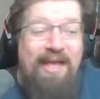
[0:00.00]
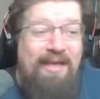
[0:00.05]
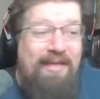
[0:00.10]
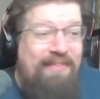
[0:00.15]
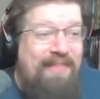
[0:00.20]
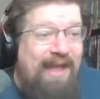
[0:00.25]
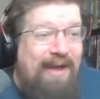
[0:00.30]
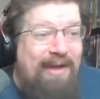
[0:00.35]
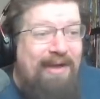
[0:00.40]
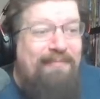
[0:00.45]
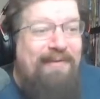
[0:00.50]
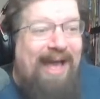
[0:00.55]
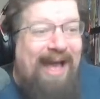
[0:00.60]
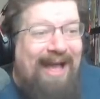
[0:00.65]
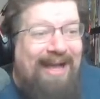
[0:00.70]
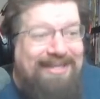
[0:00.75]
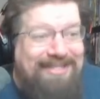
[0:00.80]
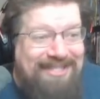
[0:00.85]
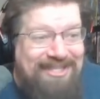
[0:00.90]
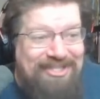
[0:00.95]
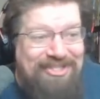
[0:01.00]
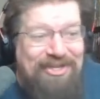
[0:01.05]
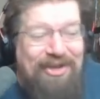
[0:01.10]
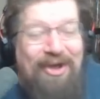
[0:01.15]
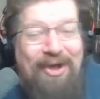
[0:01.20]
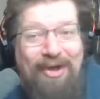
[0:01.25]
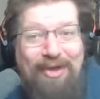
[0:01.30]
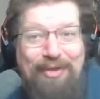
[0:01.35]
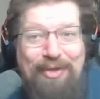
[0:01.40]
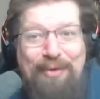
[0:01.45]
now I have access to
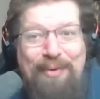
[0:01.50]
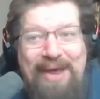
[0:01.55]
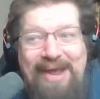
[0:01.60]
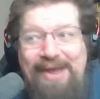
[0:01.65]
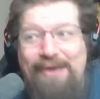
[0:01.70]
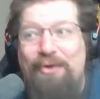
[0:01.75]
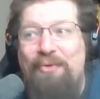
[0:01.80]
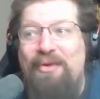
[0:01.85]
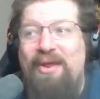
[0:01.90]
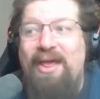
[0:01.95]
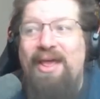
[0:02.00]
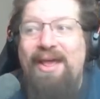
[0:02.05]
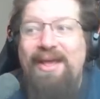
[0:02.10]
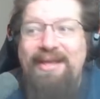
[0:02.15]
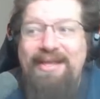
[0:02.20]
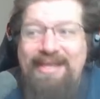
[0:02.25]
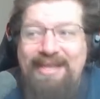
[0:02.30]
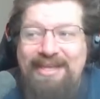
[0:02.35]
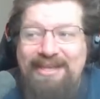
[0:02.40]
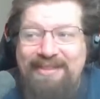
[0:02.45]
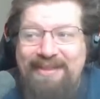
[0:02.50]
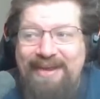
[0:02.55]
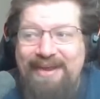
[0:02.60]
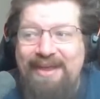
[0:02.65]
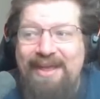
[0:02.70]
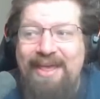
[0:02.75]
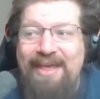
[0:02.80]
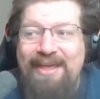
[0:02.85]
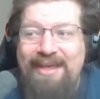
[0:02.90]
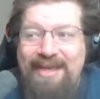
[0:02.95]
Hollow Hound, healing
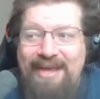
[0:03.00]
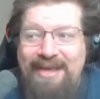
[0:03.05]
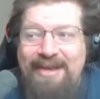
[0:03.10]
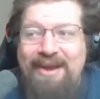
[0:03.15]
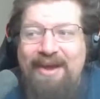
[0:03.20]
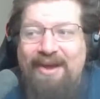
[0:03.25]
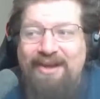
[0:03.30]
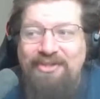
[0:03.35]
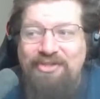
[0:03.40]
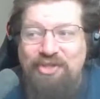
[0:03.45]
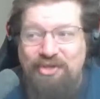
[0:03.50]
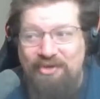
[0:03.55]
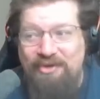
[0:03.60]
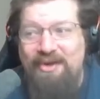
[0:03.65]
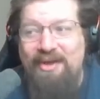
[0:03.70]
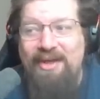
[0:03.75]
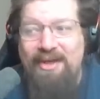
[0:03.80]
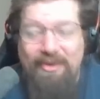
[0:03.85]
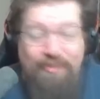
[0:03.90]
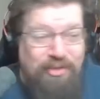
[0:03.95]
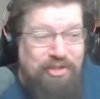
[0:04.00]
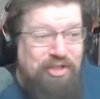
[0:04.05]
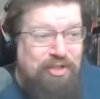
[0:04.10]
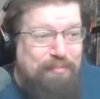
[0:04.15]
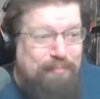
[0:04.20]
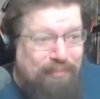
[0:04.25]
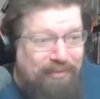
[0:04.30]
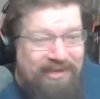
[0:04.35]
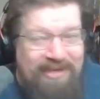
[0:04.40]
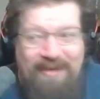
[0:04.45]
in Hunter, which is
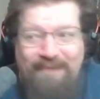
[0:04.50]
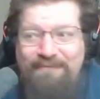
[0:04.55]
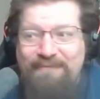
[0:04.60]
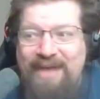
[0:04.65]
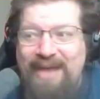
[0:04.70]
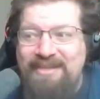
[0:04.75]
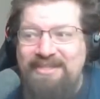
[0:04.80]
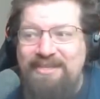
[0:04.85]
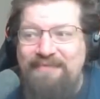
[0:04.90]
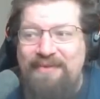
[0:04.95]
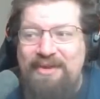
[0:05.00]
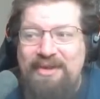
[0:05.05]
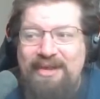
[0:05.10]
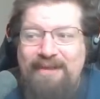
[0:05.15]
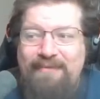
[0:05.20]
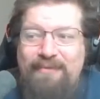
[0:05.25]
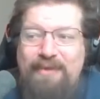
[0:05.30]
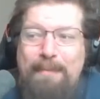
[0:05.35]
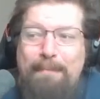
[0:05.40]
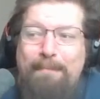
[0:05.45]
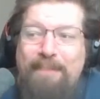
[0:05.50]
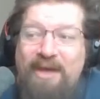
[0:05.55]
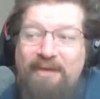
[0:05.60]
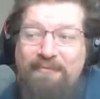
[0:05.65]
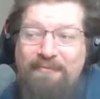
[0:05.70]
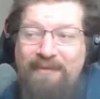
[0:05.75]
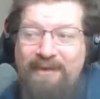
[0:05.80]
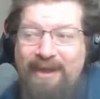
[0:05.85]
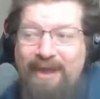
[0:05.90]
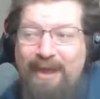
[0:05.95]
pretty effective, and you can even
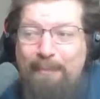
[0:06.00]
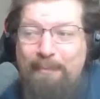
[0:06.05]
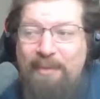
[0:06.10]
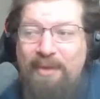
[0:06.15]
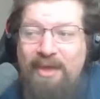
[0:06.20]
buff it up